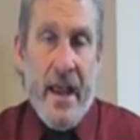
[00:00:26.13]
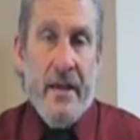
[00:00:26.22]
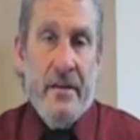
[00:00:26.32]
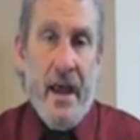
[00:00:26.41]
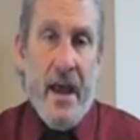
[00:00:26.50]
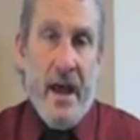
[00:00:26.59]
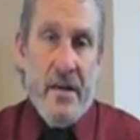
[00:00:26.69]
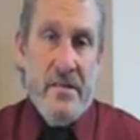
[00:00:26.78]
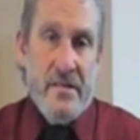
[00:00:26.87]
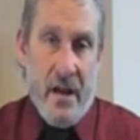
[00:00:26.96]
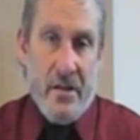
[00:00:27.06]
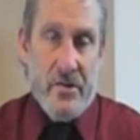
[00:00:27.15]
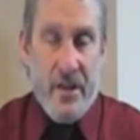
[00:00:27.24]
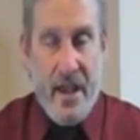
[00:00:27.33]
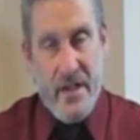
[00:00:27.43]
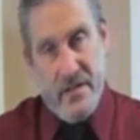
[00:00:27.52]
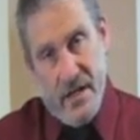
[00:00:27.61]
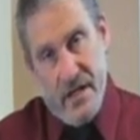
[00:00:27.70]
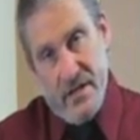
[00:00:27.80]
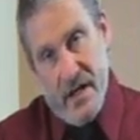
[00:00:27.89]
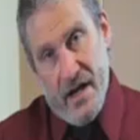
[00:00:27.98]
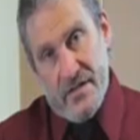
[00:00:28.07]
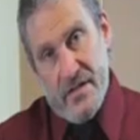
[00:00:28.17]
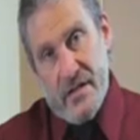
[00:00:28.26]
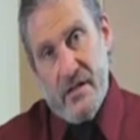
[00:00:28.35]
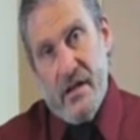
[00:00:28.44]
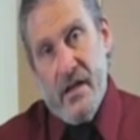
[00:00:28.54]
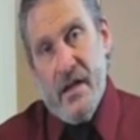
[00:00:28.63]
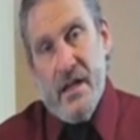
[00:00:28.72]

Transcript: and as such, as an antioxidant,